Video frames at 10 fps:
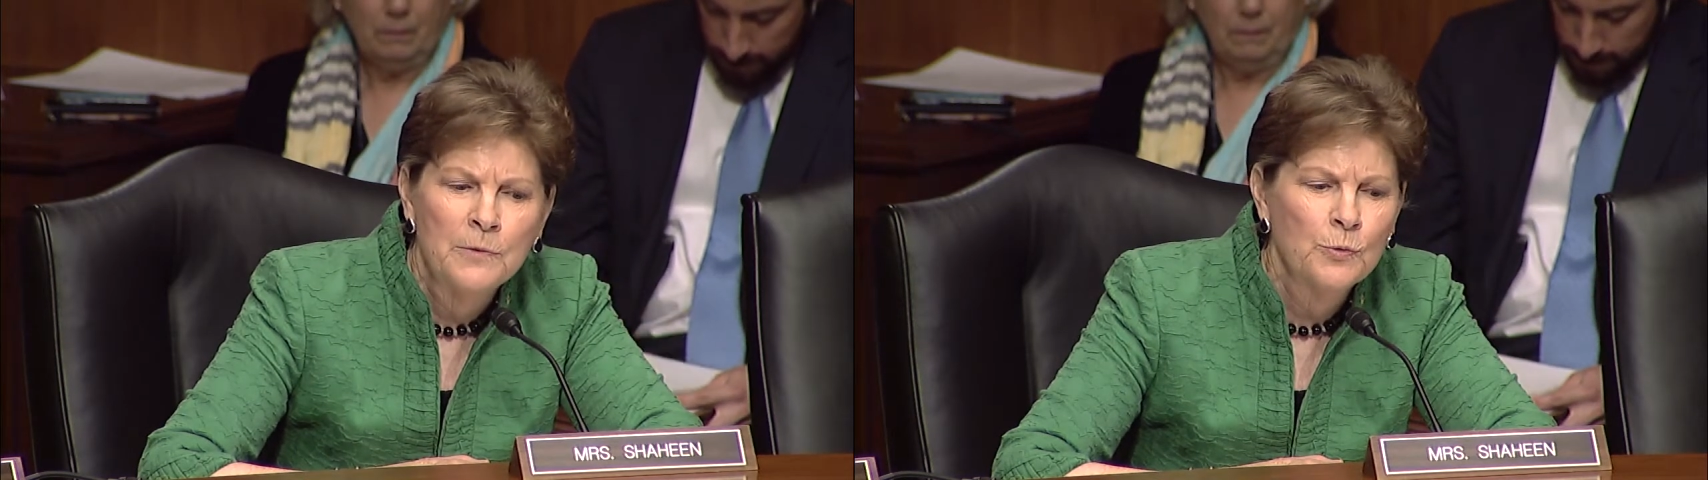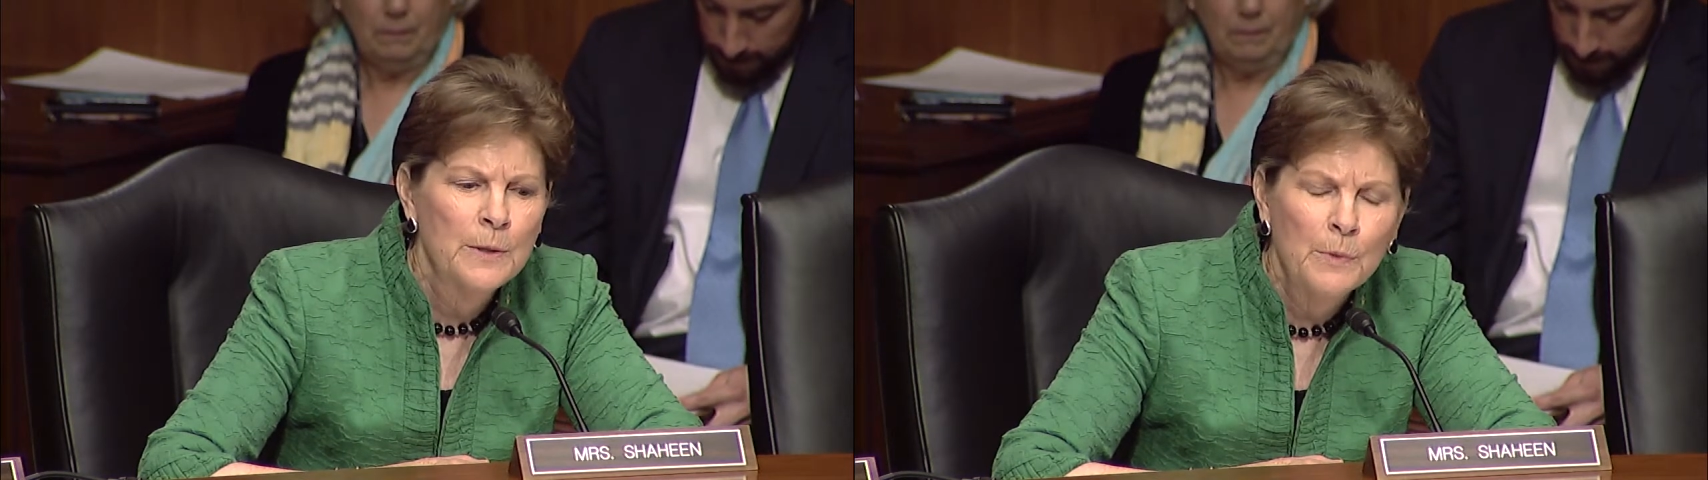
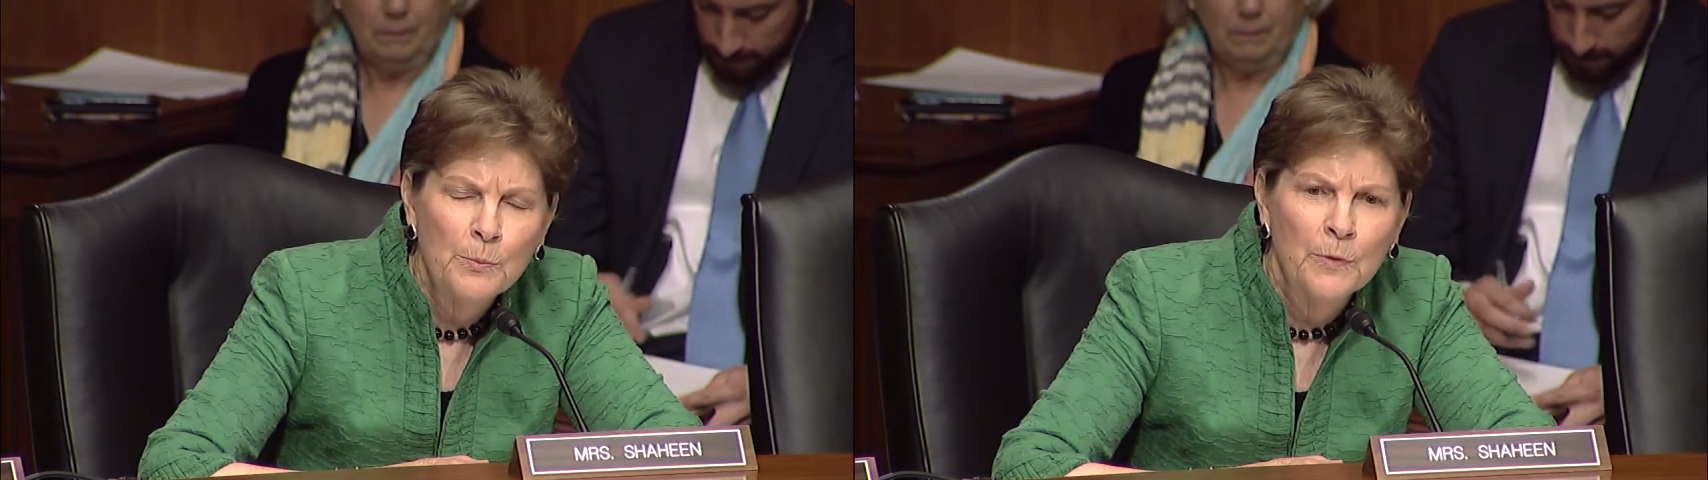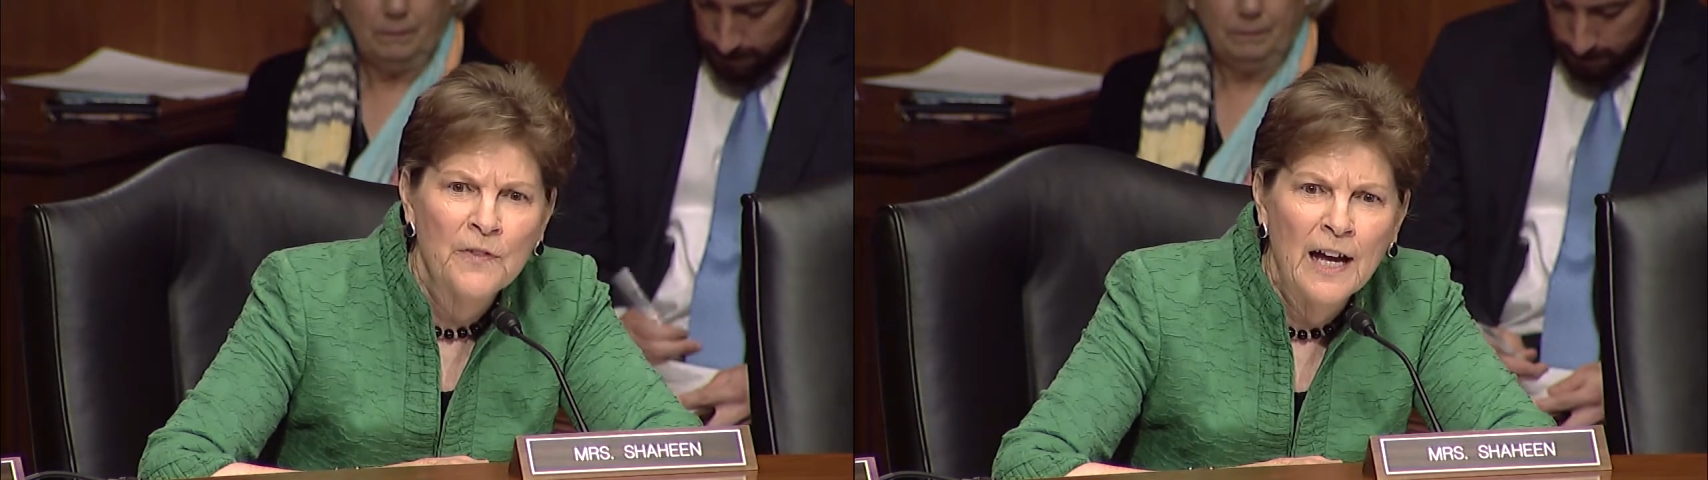treatment
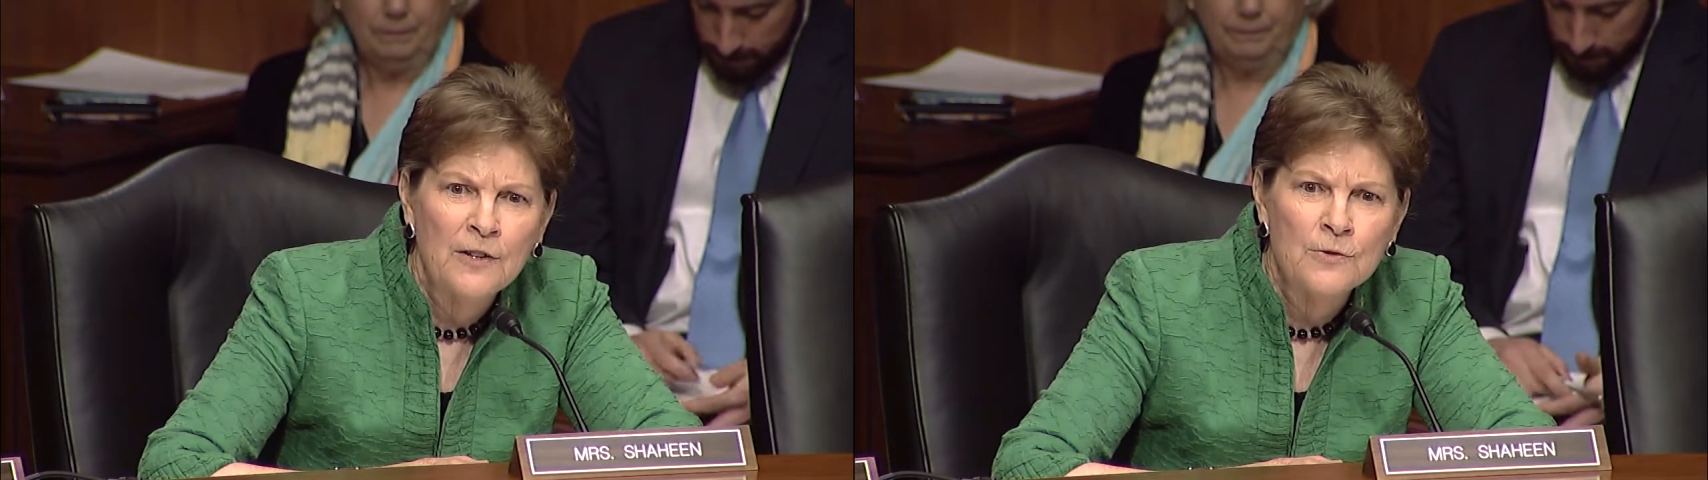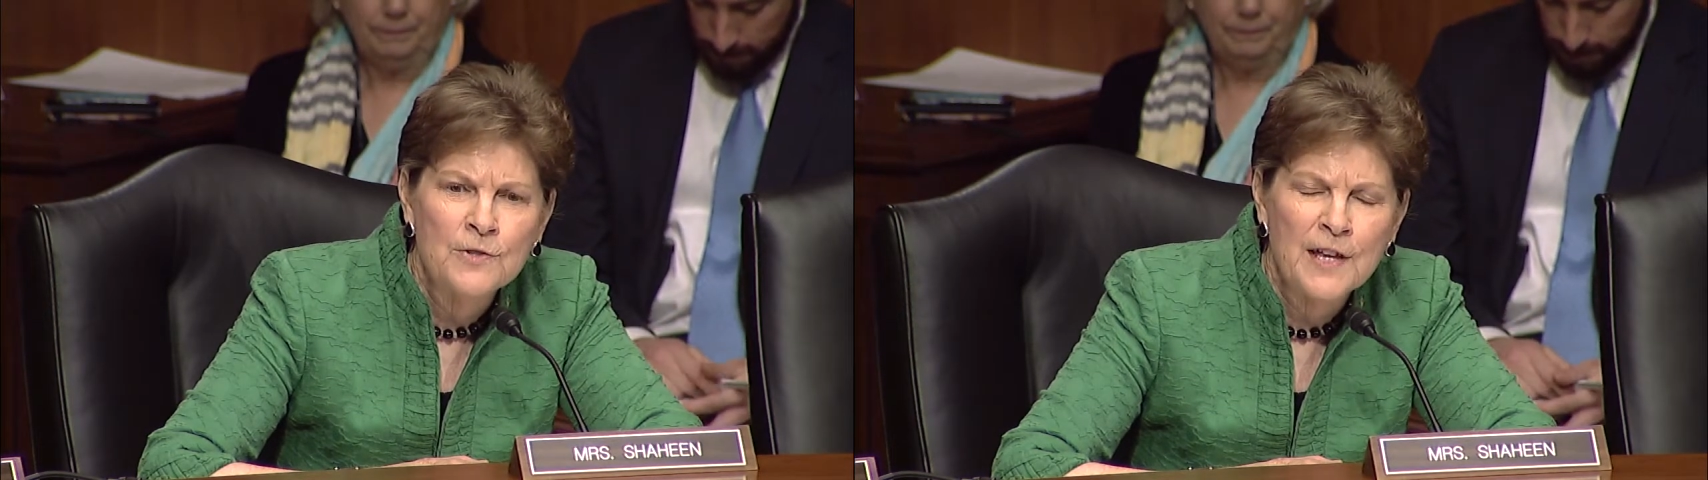
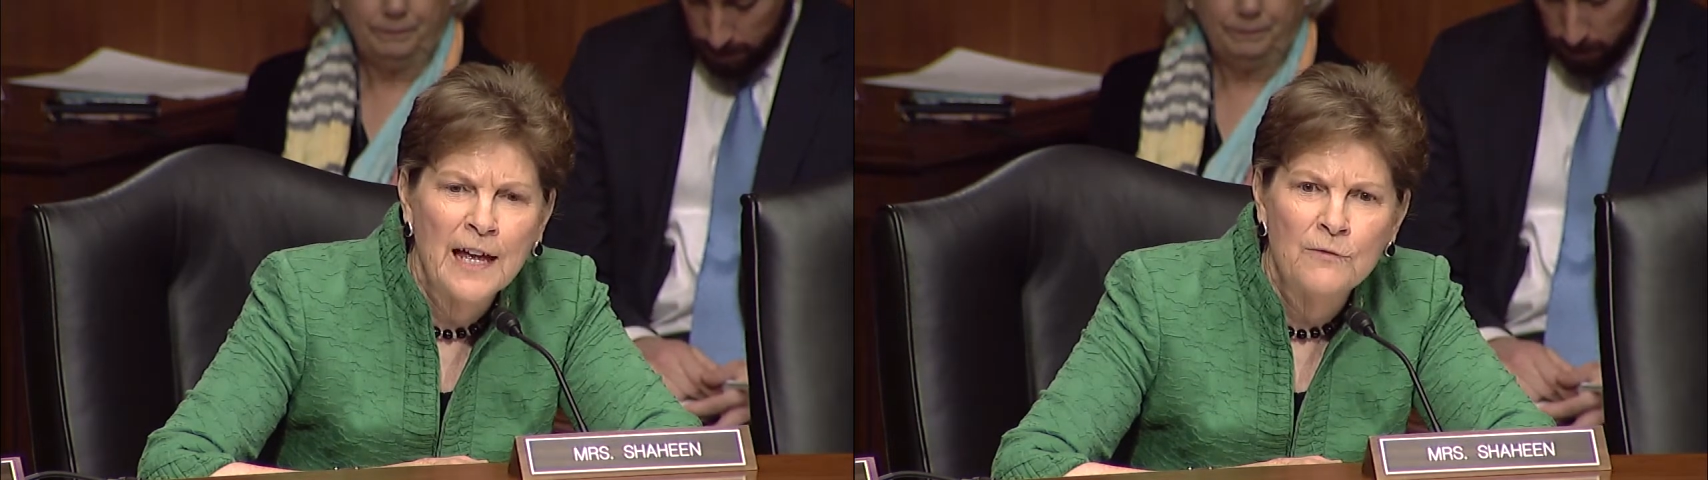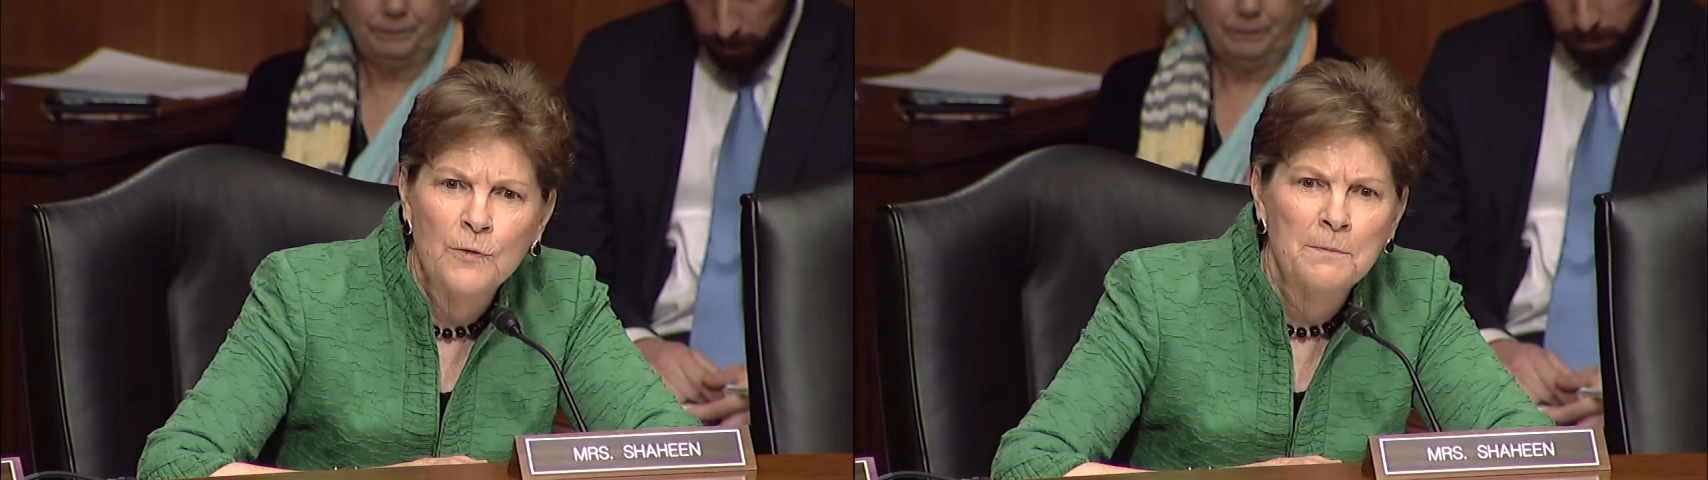providers
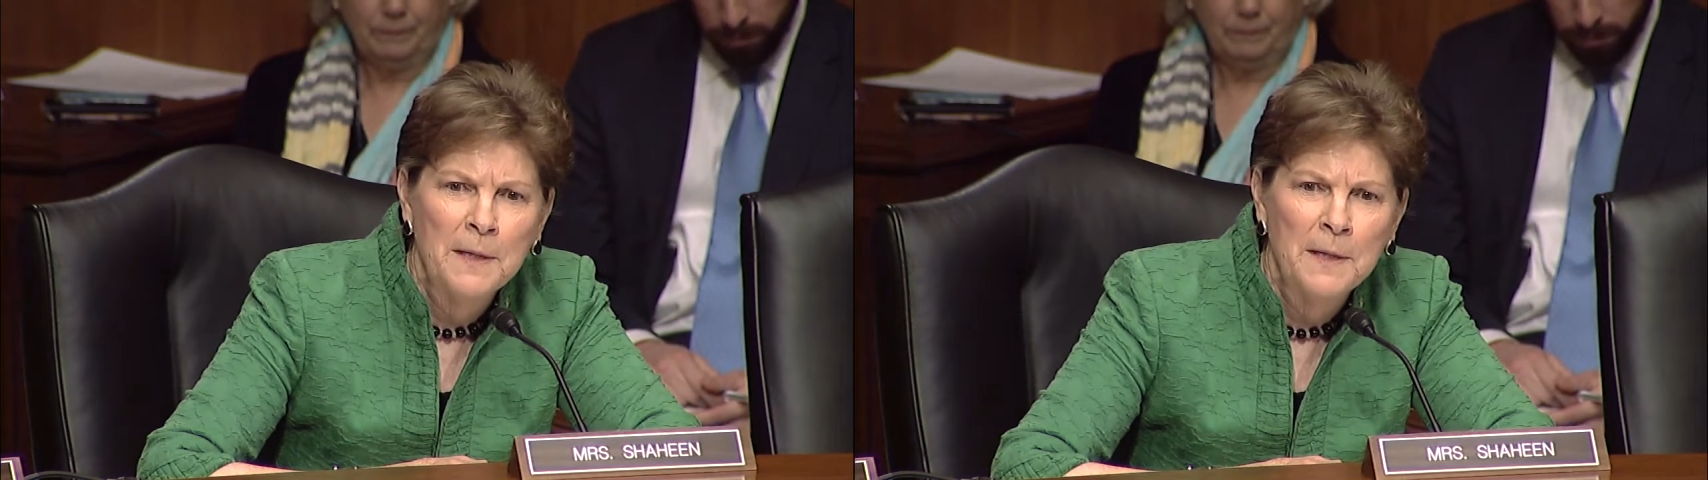and from